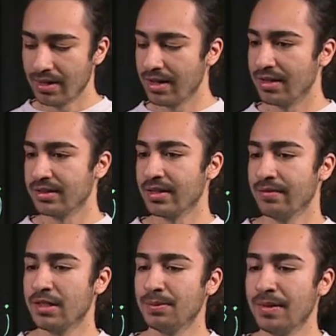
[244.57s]
And instead
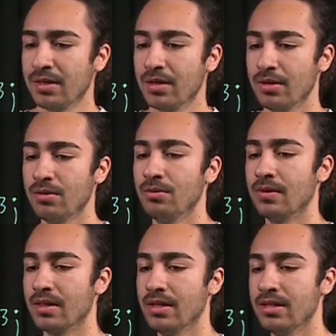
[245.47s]
of this being code
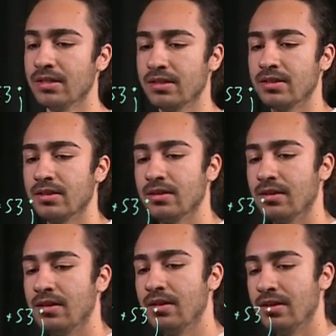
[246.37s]
with us
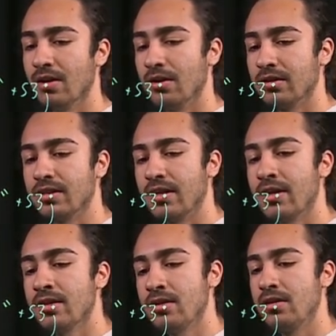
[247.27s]
all
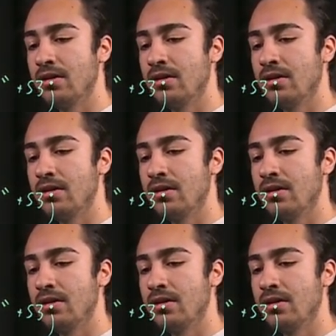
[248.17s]
together,